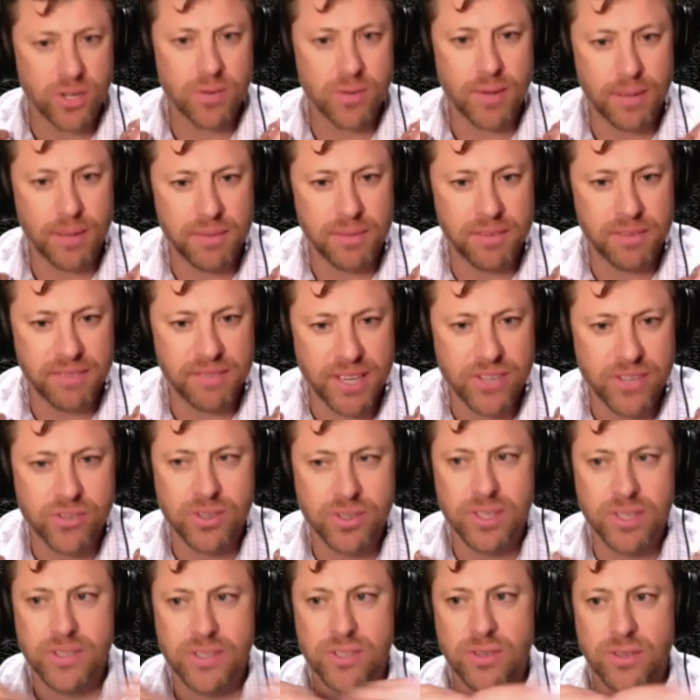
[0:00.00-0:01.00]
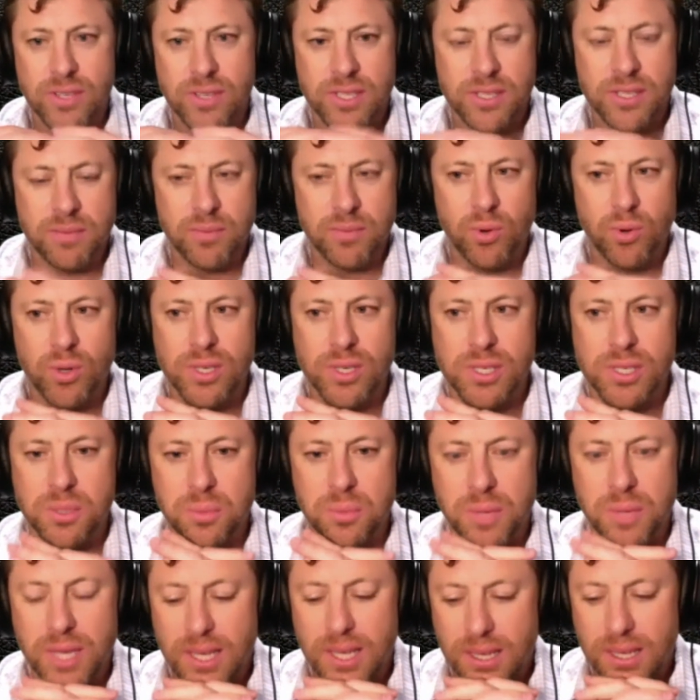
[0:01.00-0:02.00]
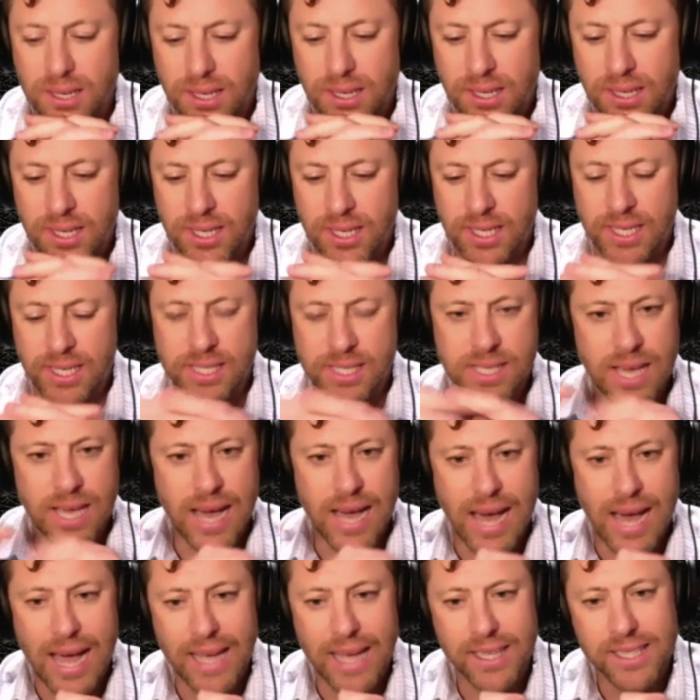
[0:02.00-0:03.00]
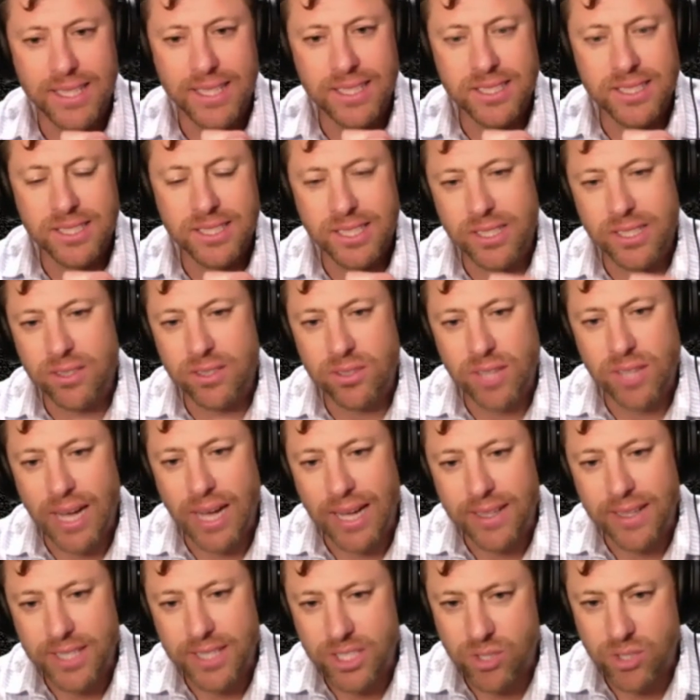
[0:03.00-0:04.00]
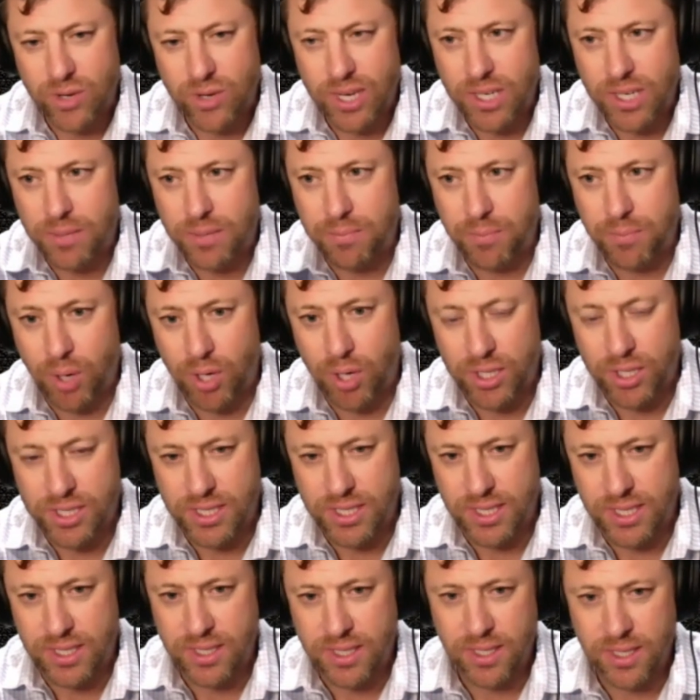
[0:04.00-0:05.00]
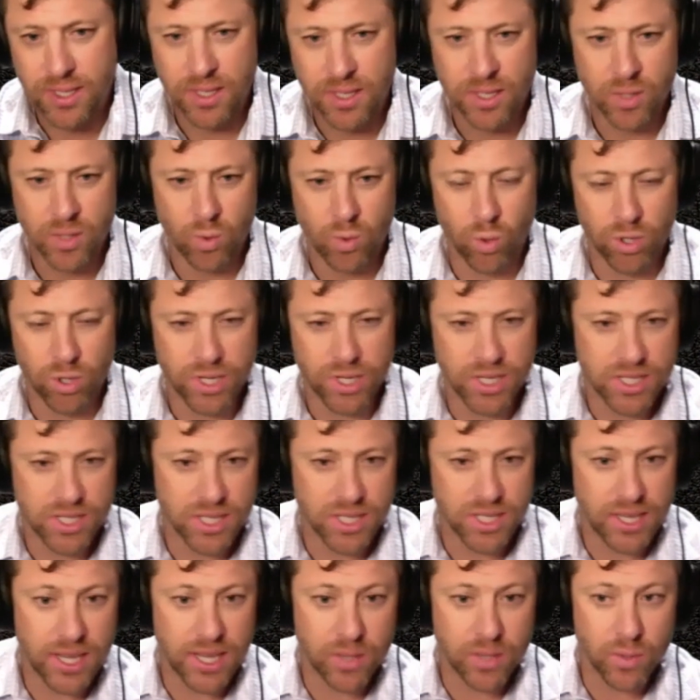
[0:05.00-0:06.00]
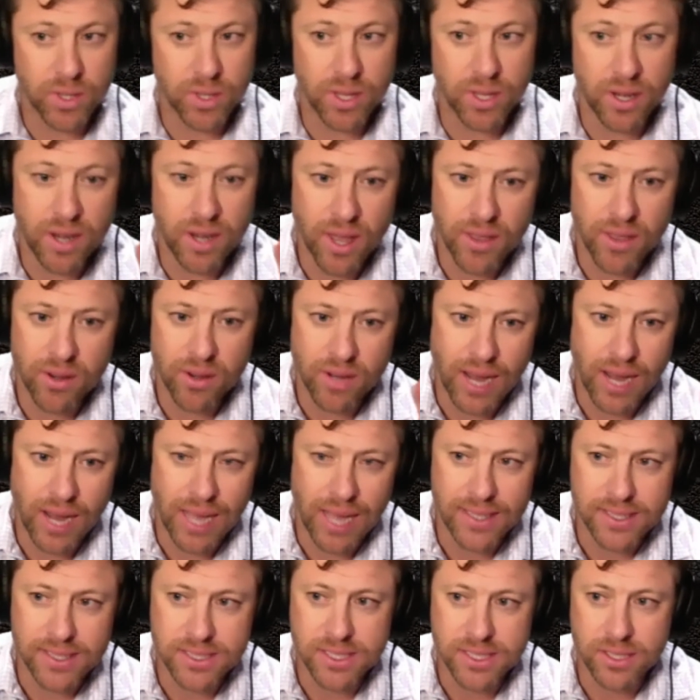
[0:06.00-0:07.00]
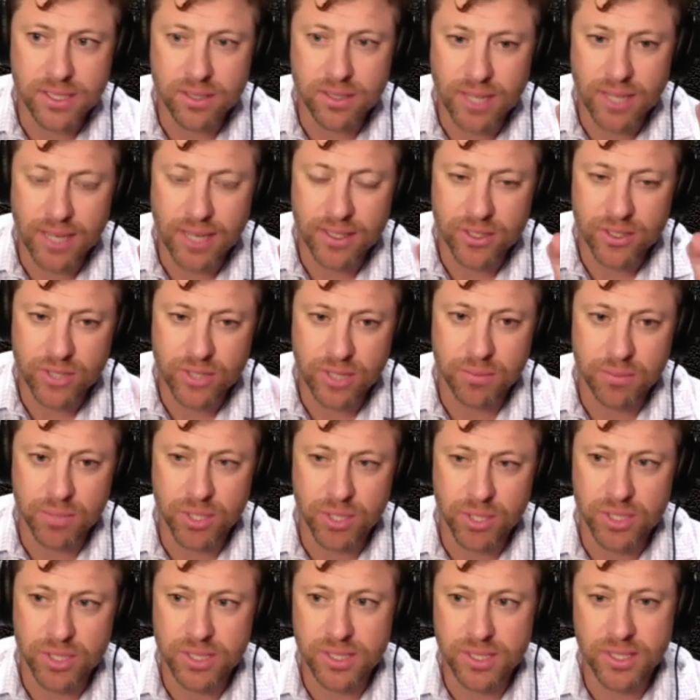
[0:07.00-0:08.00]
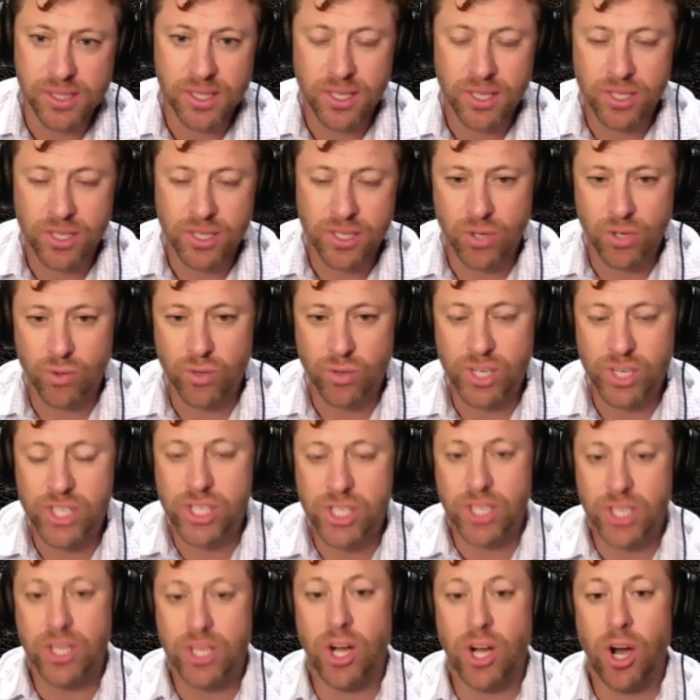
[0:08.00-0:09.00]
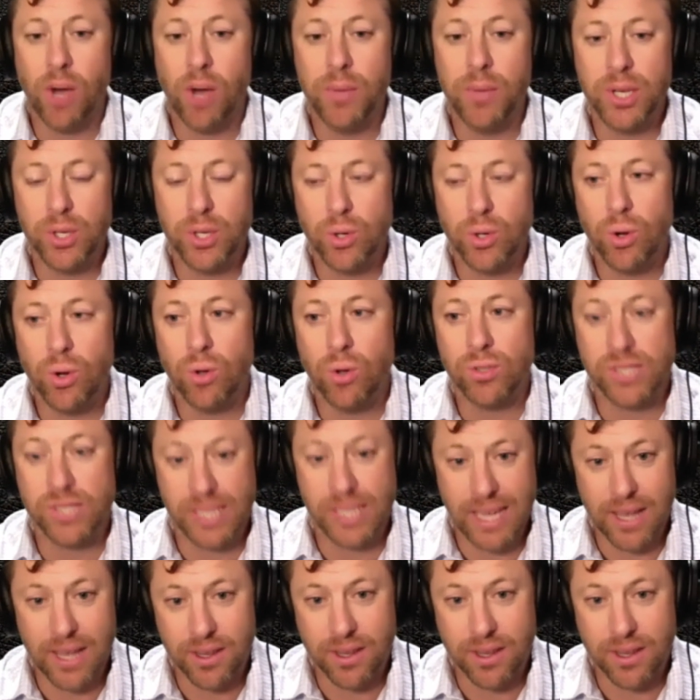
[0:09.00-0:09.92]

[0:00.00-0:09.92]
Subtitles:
I'm a veteran, so that's important to me. And it's a highly skilled, highly trained person working together with another highly skilled, highly trained person to reach a common goal together.